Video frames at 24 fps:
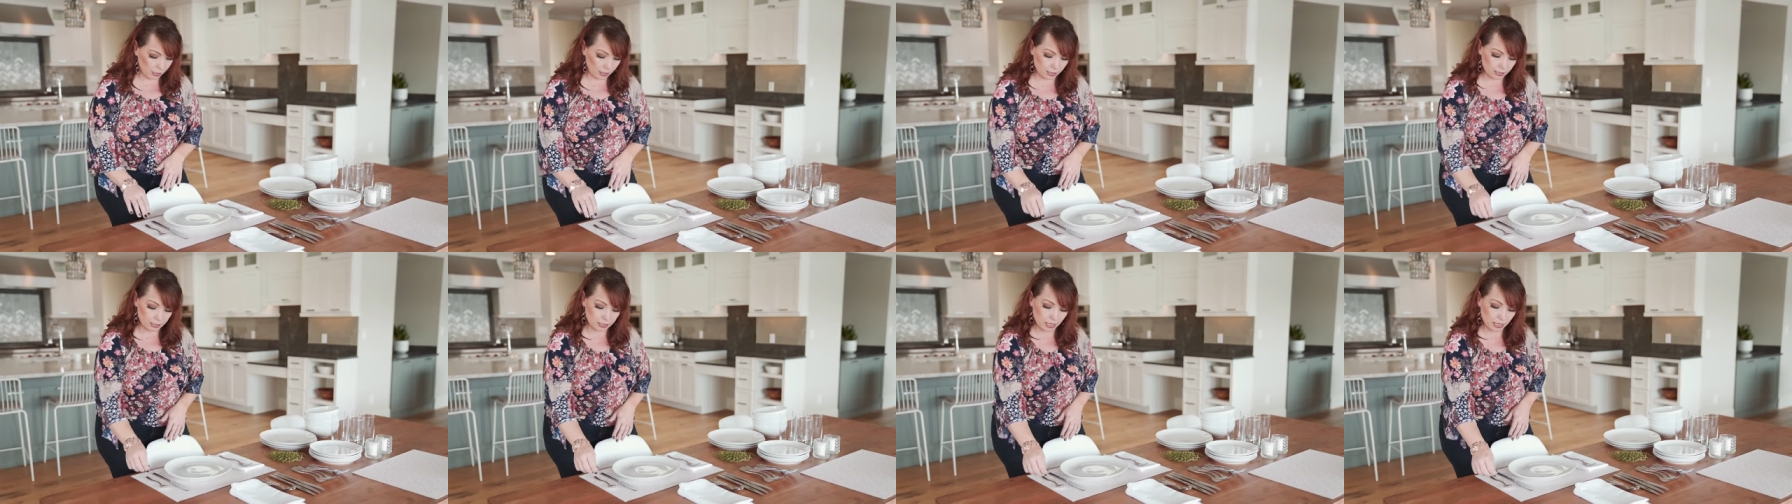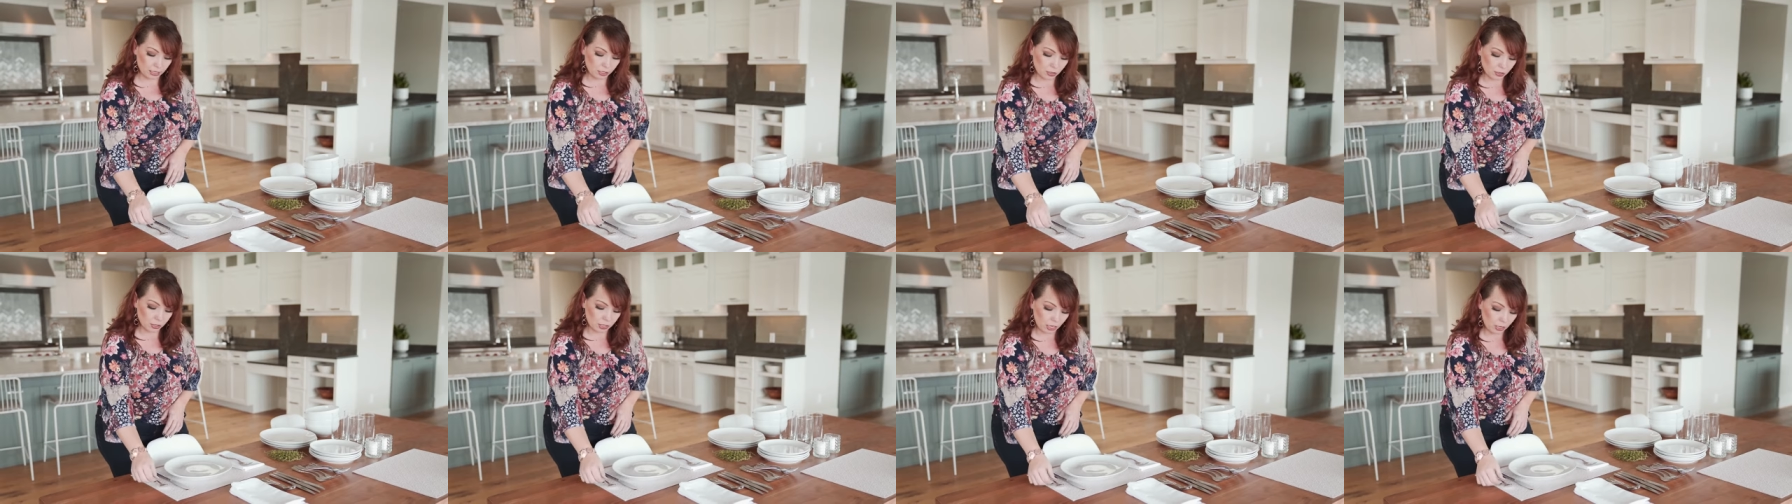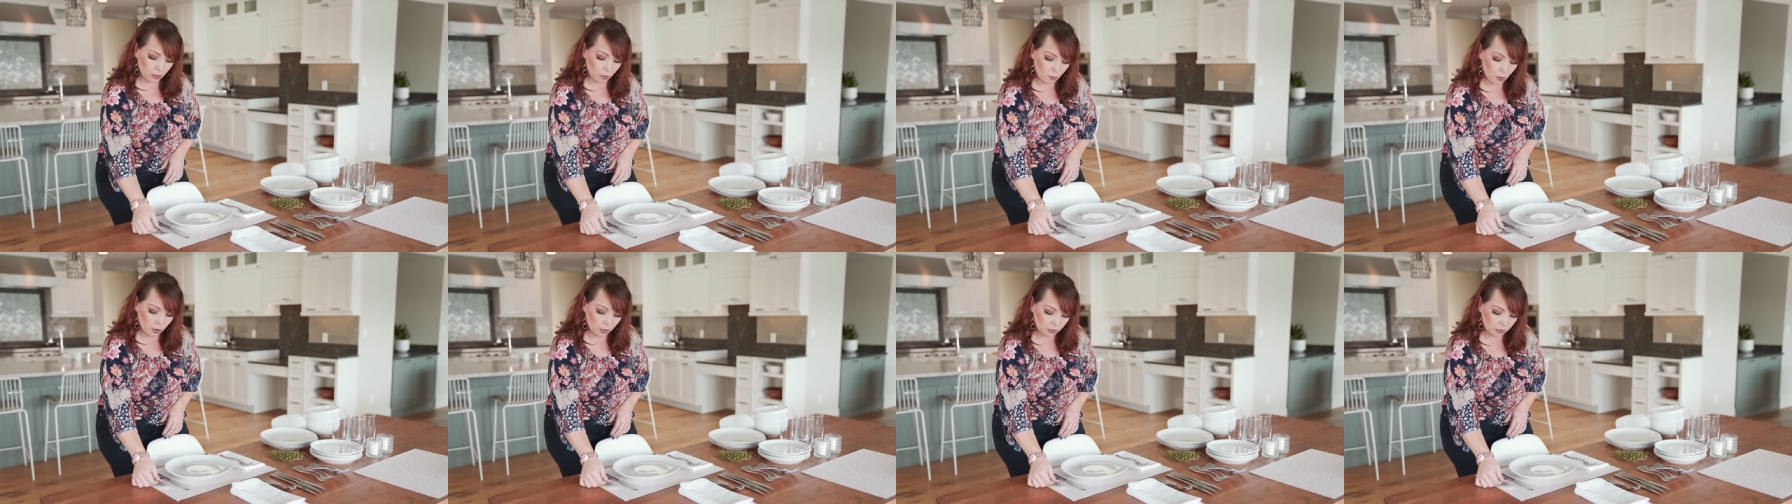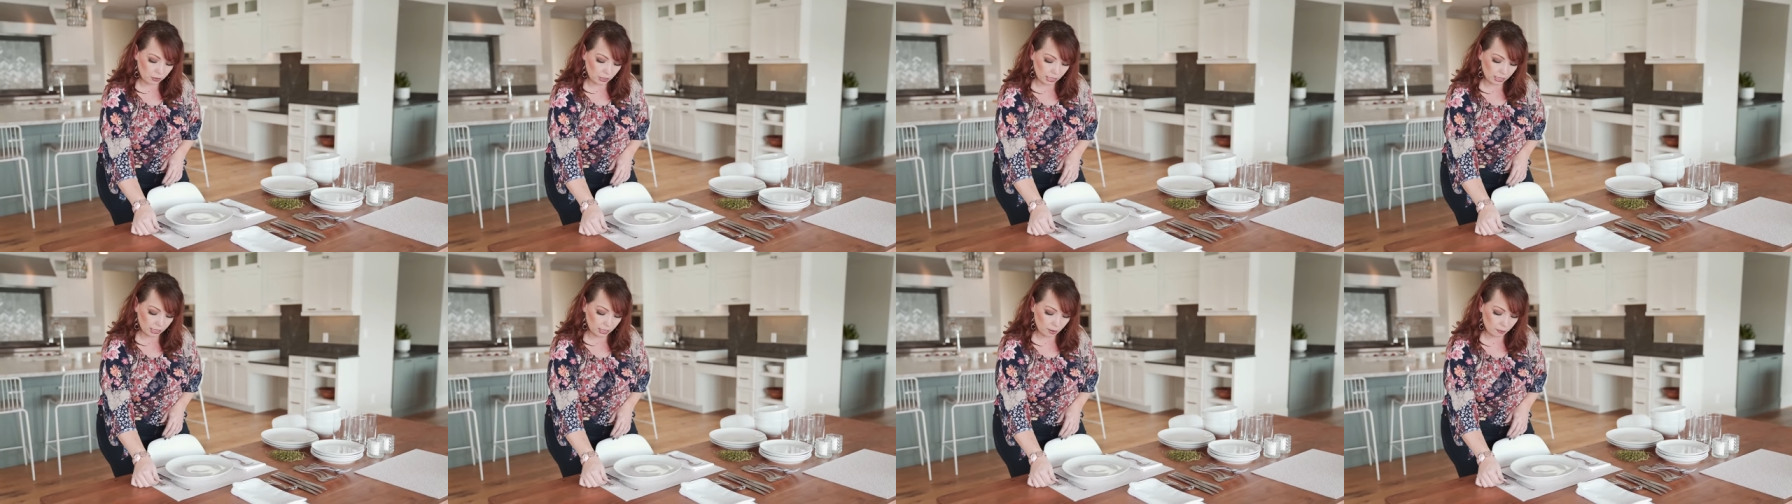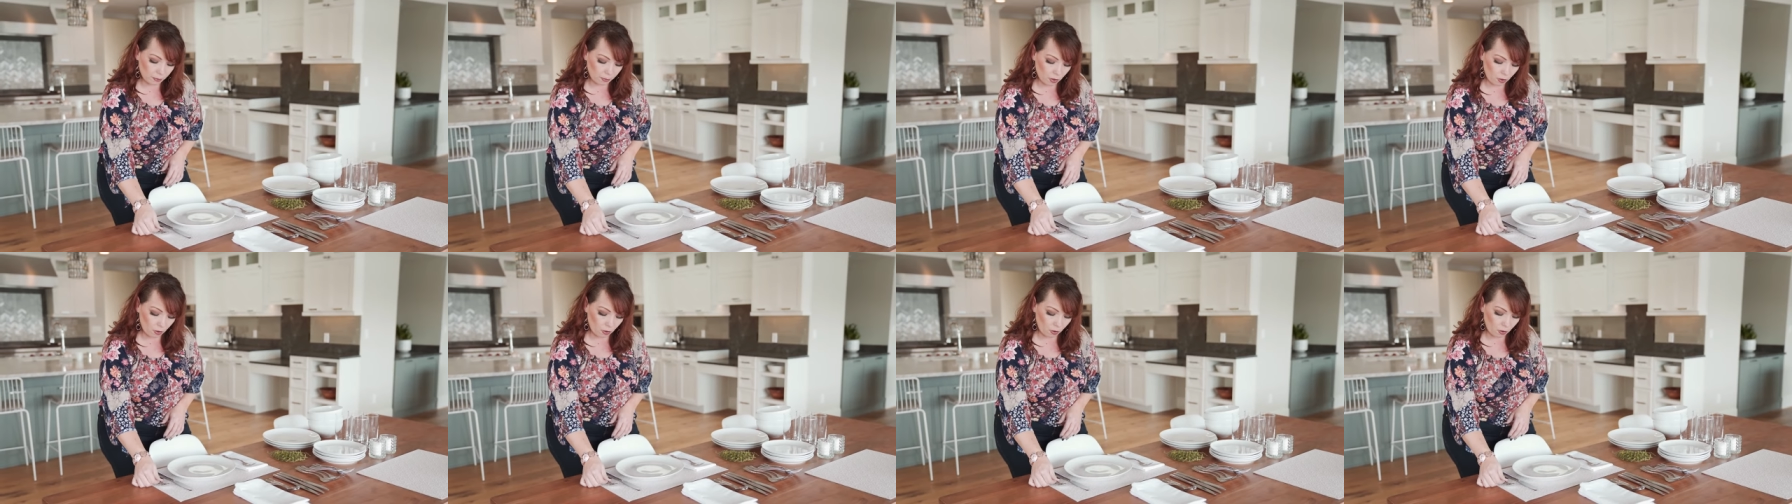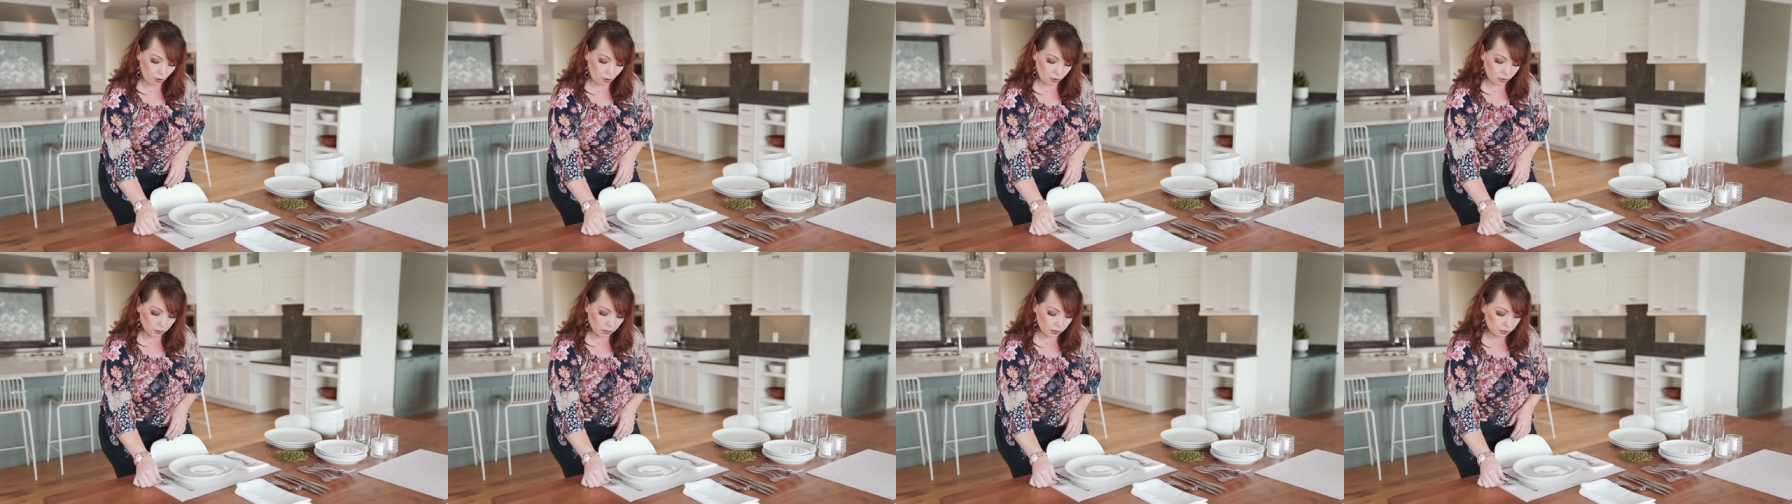is that you're gonna wanna line up
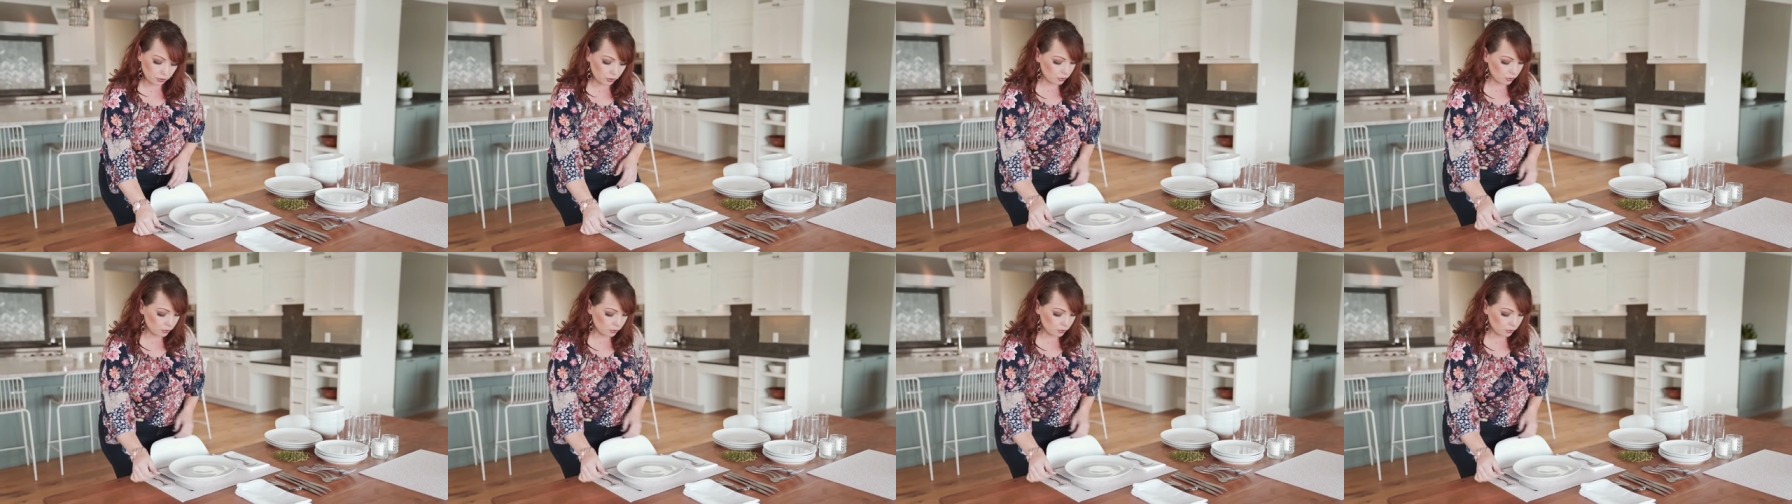all your